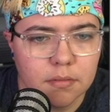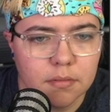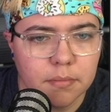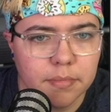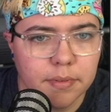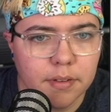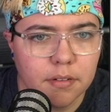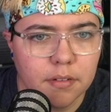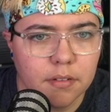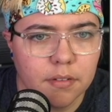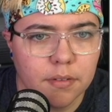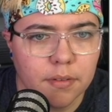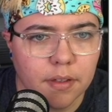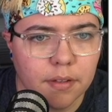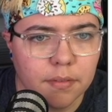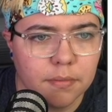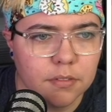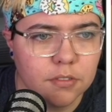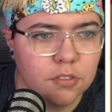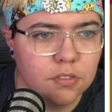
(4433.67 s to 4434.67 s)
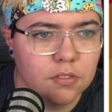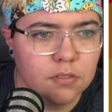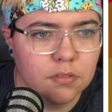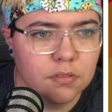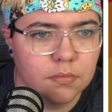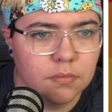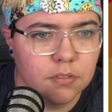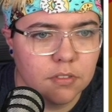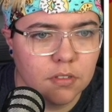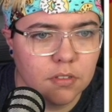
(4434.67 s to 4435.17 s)
But okay, we'll just
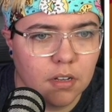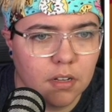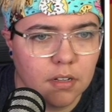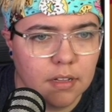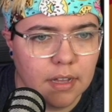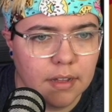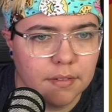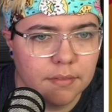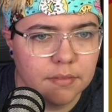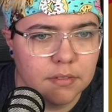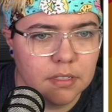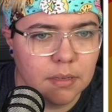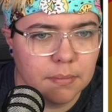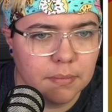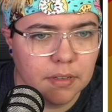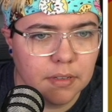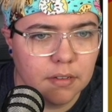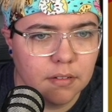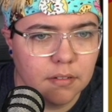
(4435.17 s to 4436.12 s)
call that something.